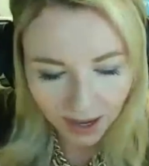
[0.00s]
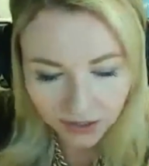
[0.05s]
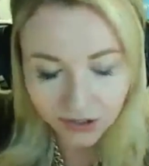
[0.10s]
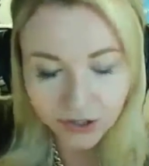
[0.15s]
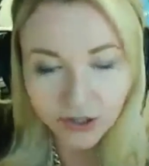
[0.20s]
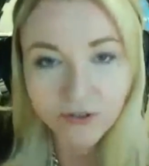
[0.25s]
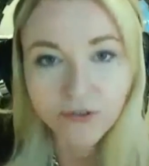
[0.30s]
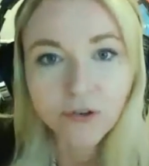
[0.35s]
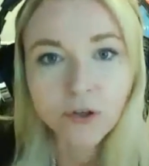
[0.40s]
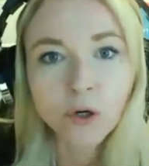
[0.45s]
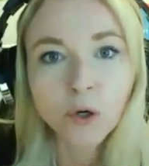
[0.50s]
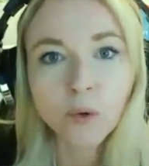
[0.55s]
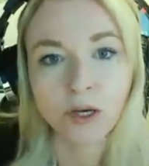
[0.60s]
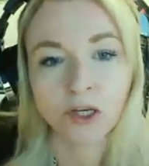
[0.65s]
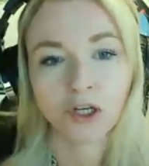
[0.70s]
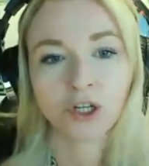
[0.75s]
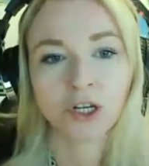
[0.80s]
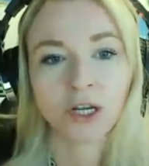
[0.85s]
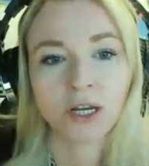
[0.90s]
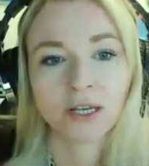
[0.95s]
answer a few
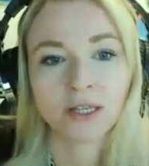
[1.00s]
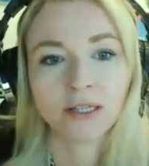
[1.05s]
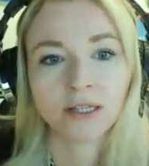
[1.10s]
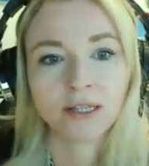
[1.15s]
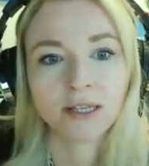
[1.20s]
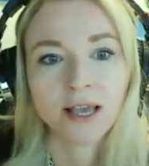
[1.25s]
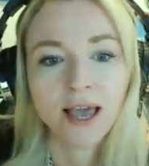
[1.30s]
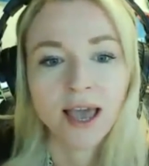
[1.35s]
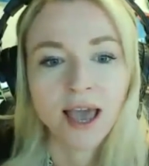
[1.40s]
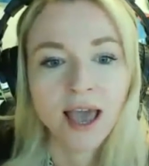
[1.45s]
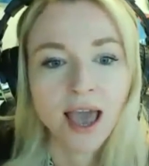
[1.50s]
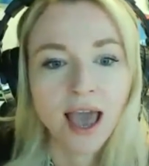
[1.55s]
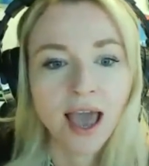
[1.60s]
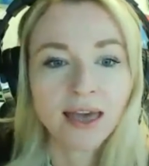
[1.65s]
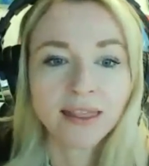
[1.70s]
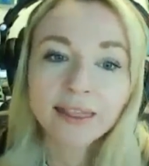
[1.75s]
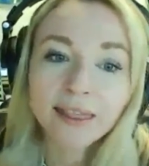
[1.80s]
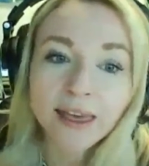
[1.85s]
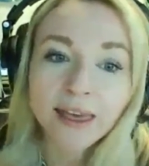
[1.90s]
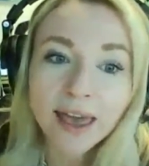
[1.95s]
questions
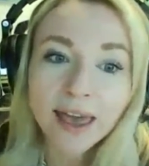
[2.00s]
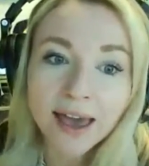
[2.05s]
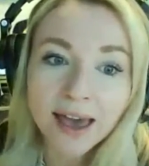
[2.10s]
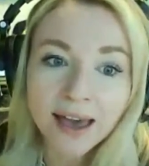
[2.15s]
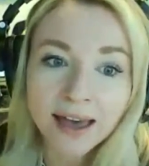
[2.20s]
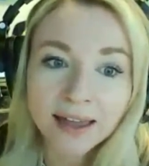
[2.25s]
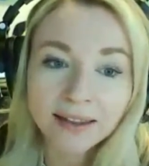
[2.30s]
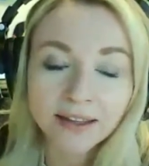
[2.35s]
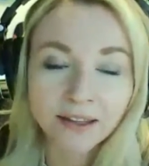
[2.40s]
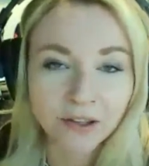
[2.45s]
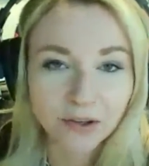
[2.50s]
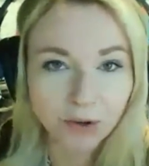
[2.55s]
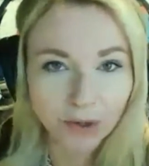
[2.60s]
and then